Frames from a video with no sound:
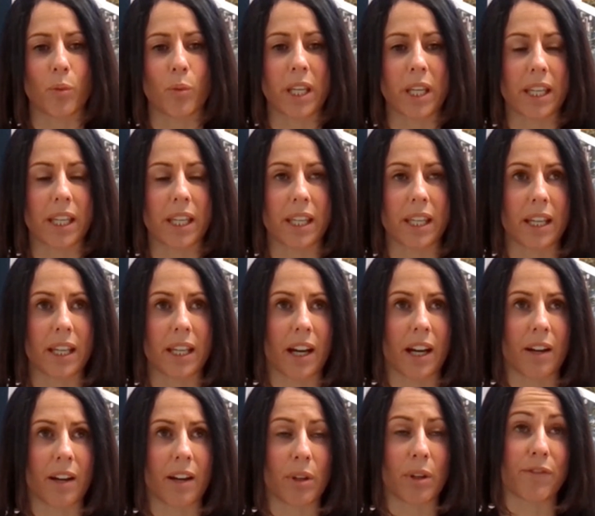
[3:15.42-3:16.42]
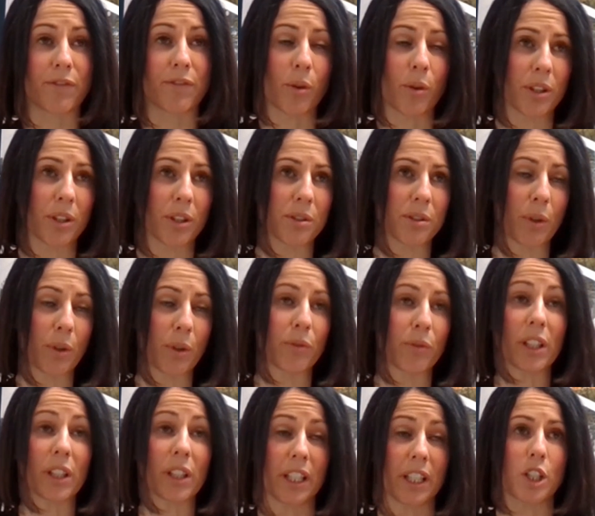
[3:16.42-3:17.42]
We've
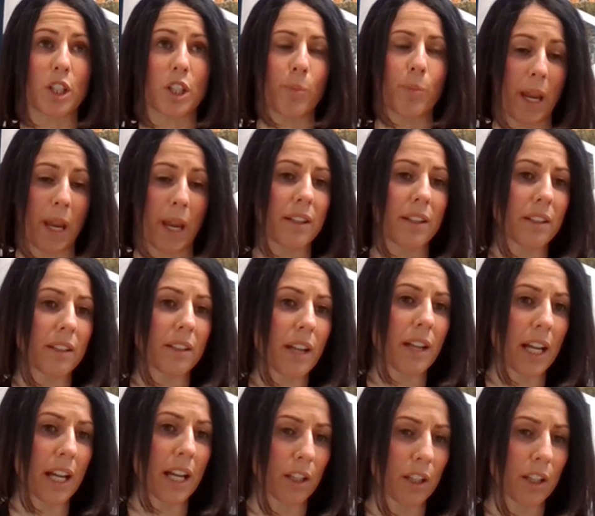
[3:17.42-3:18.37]
really expanded kind